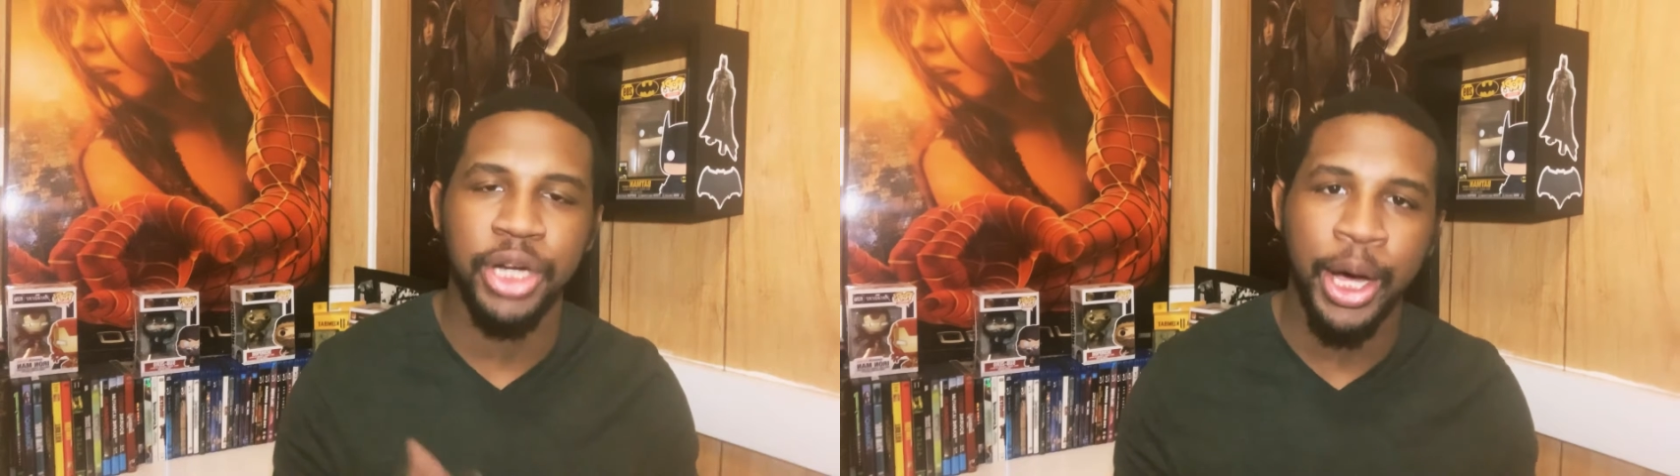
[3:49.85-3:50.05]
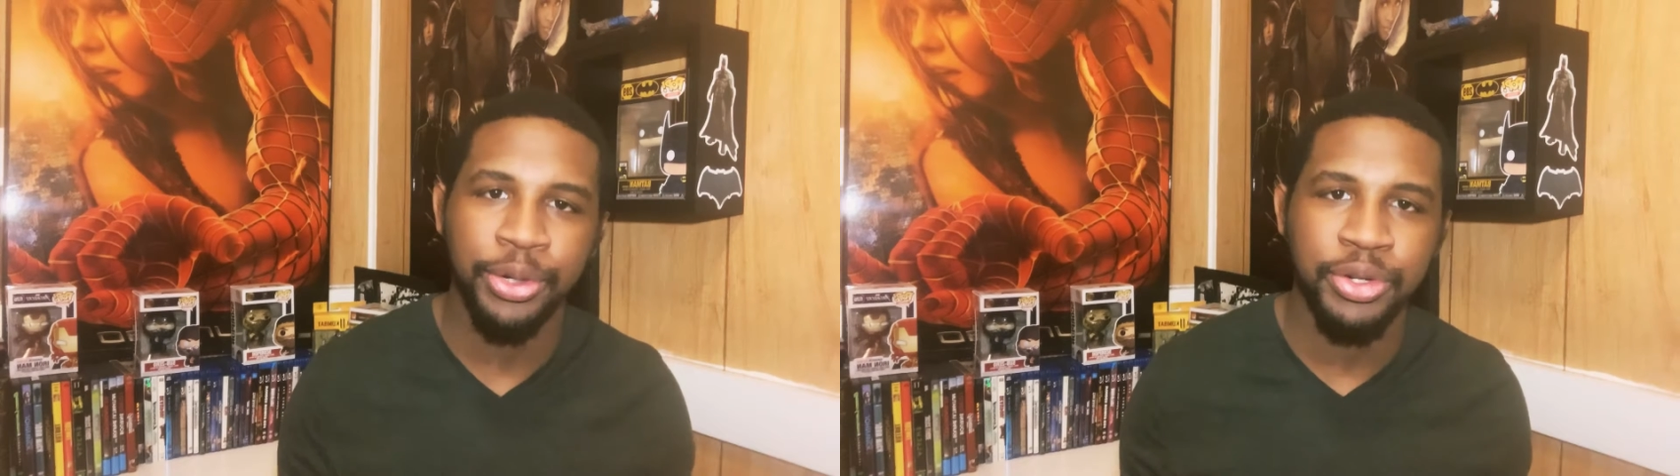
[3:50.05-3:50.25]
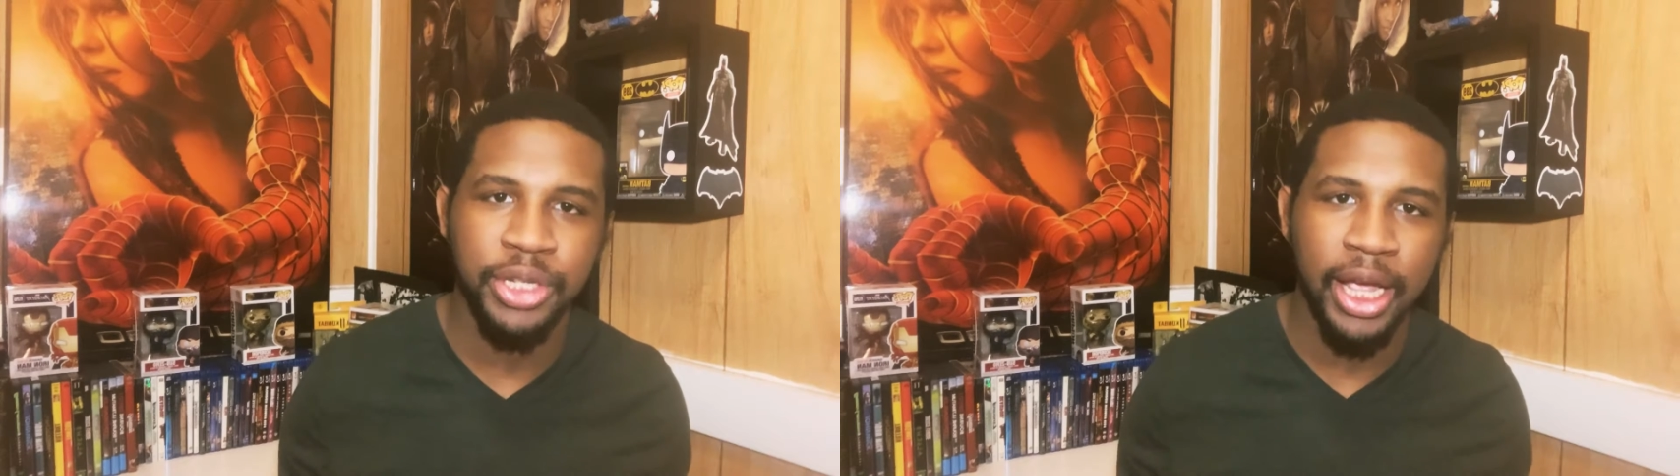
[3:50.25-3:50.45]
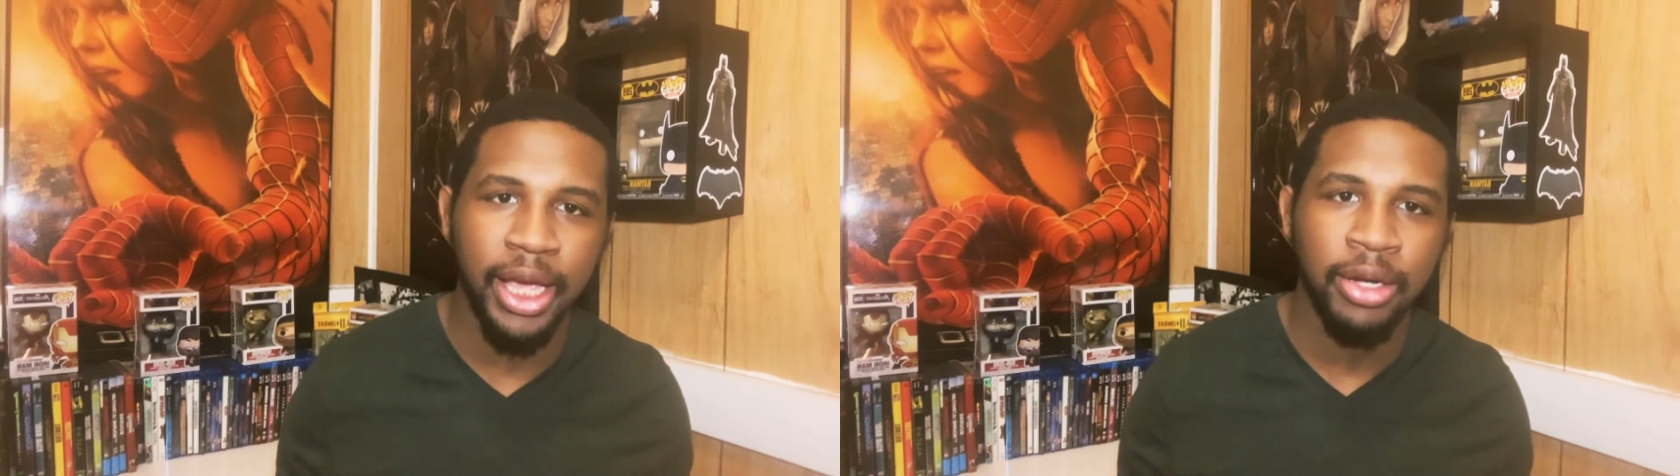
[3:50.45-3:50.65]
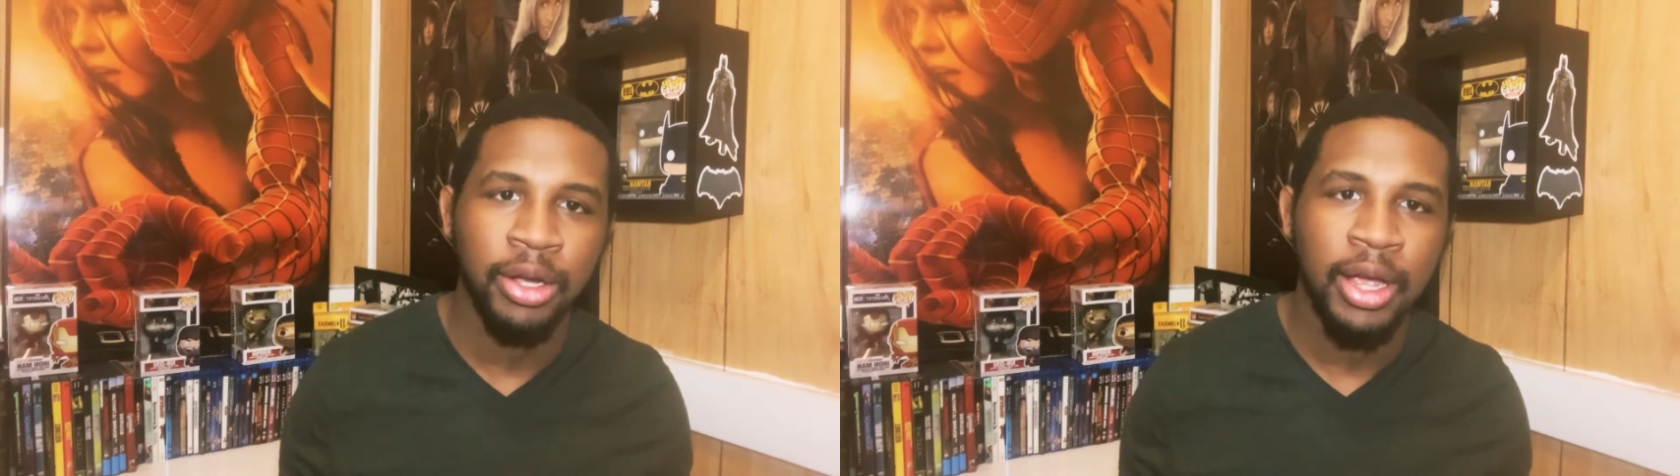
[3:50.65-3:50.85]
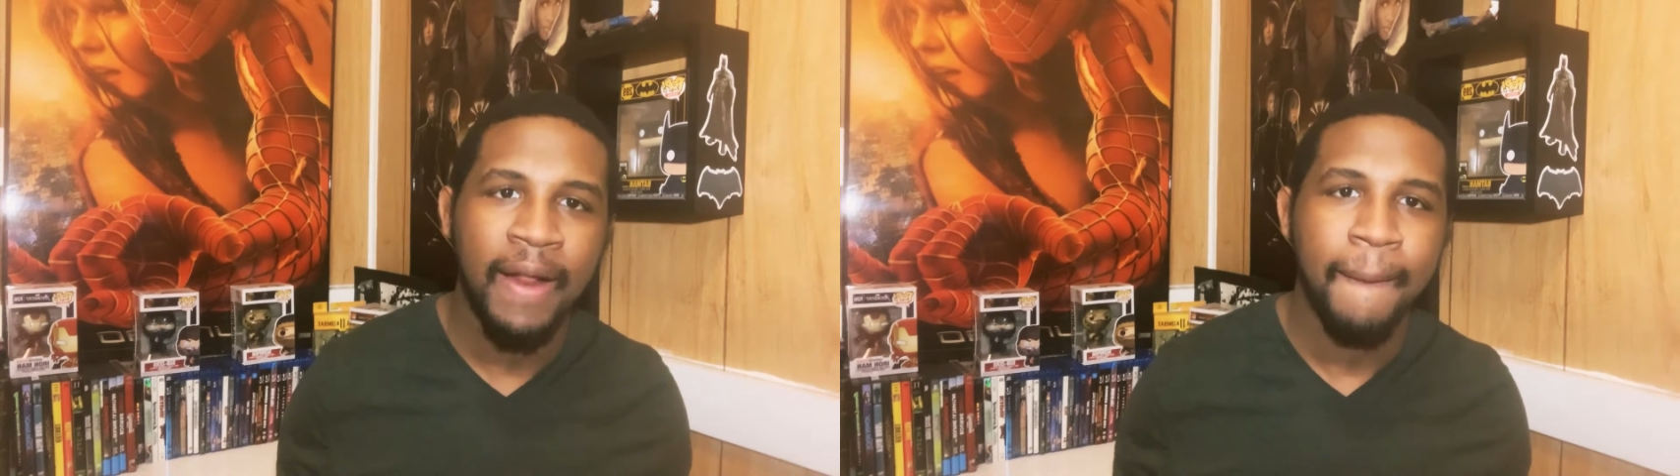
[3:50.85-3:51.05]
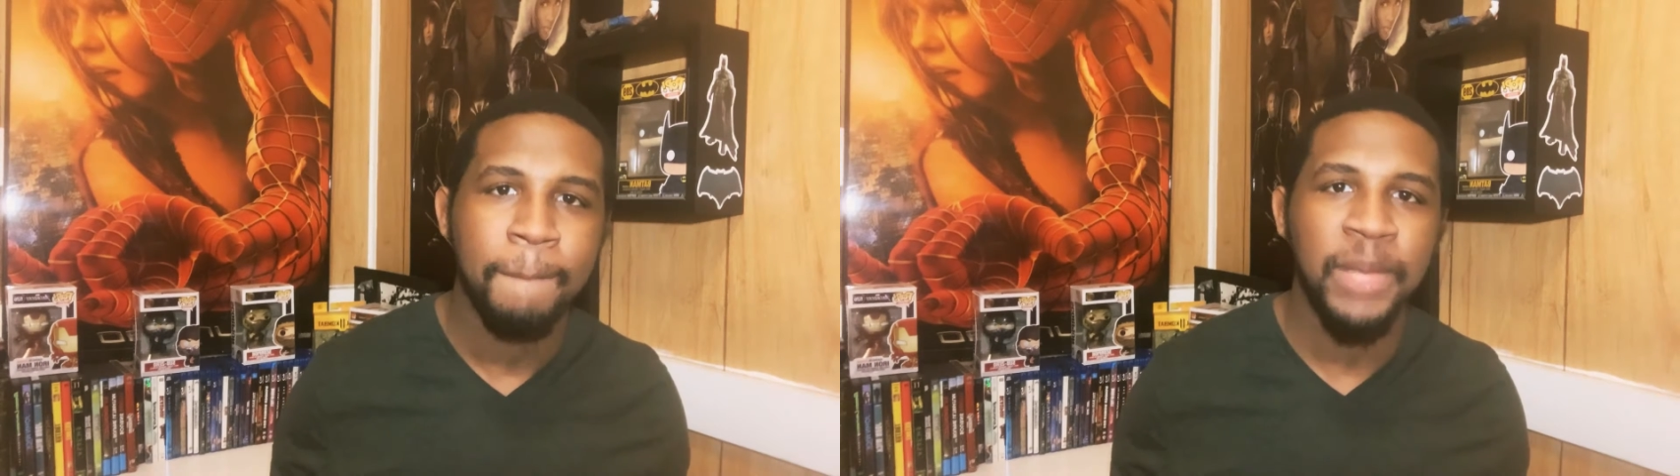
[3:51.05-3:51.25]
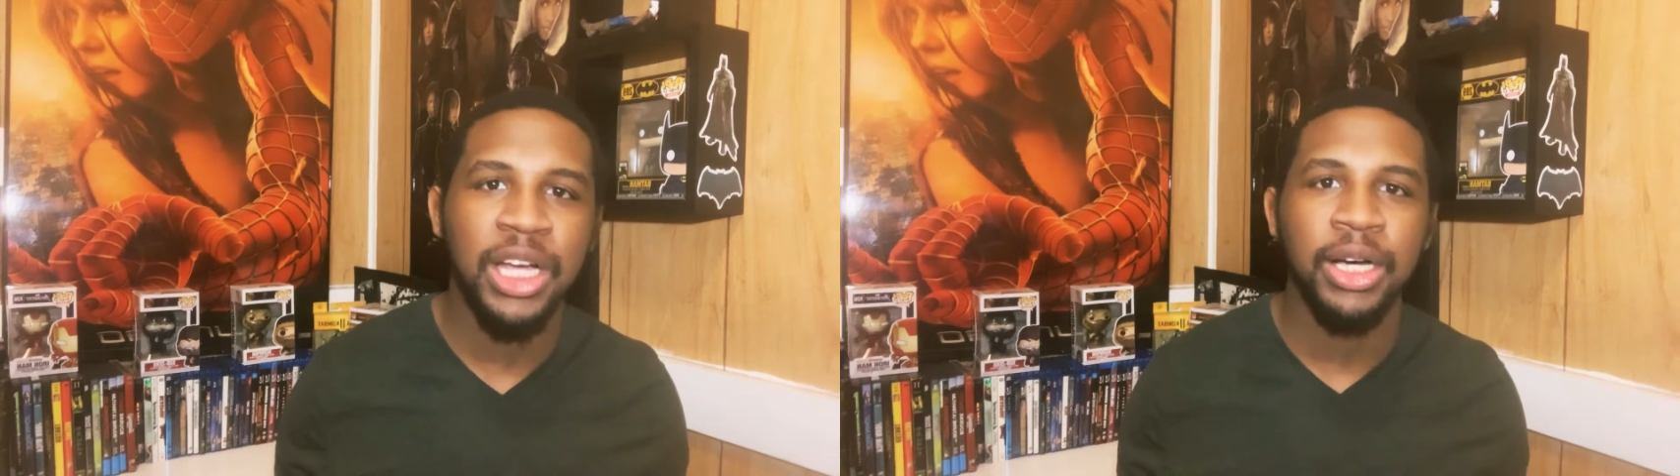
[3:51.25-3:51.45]
understand.
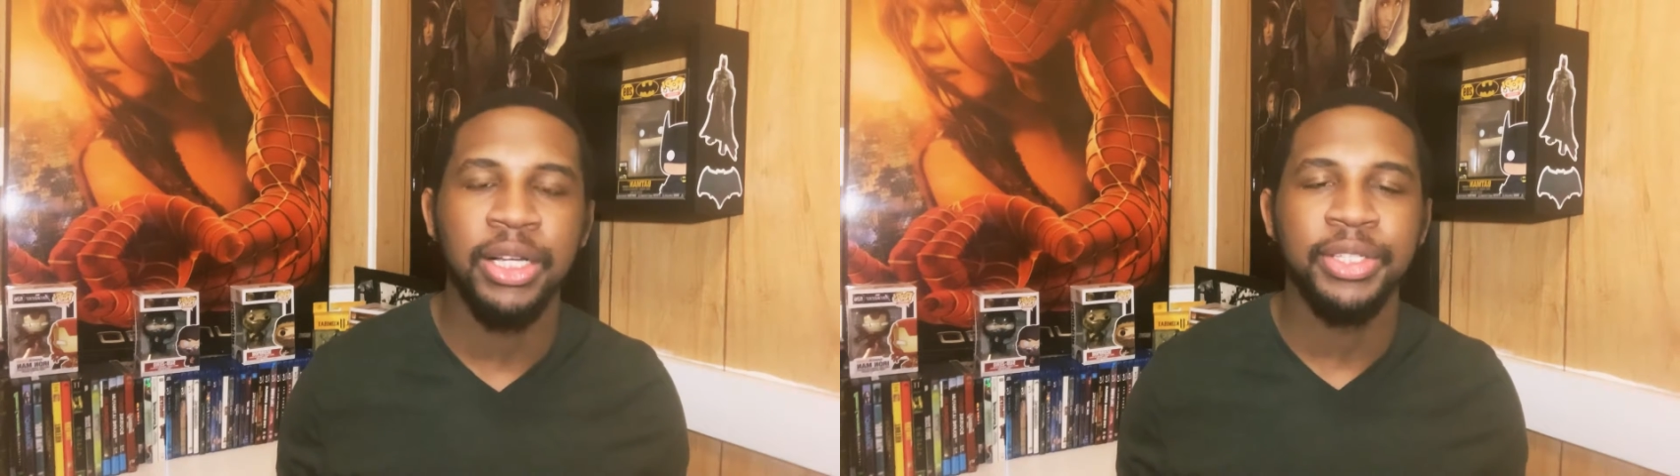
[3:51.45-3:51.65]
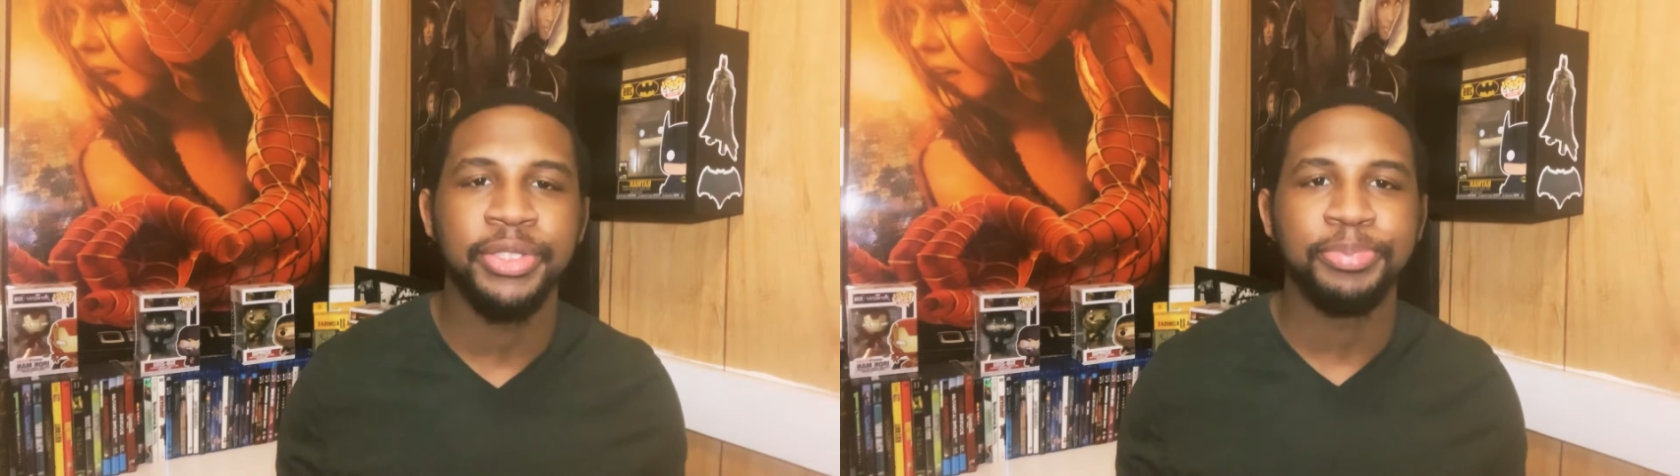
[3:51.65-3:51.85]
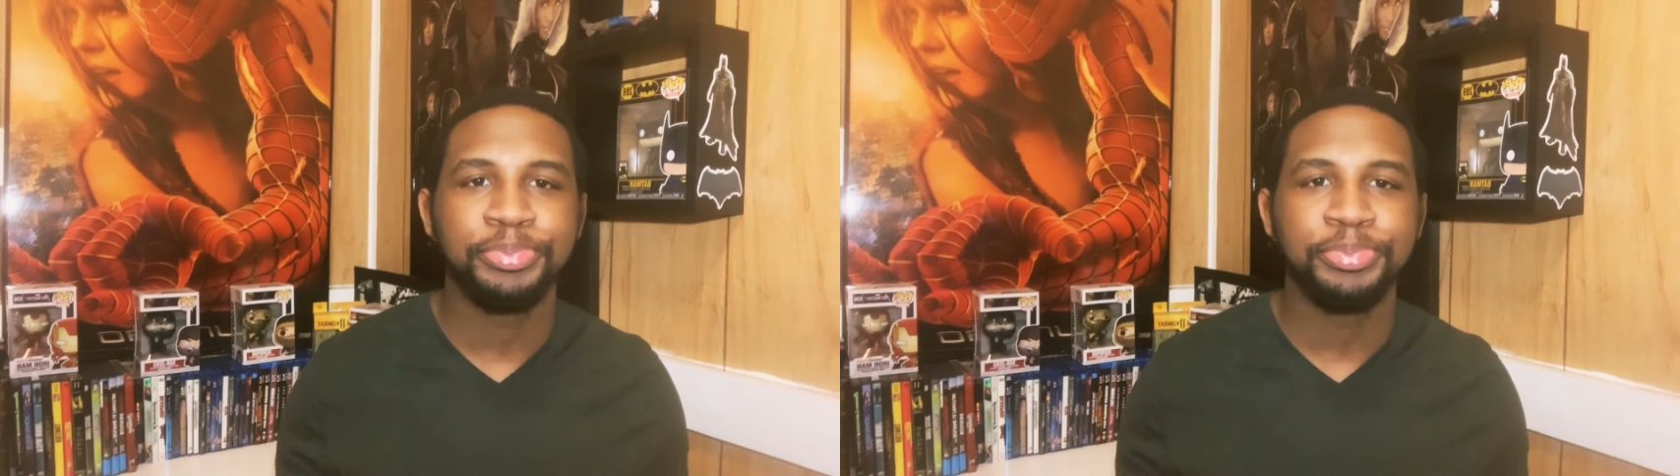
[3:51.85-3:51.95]
Because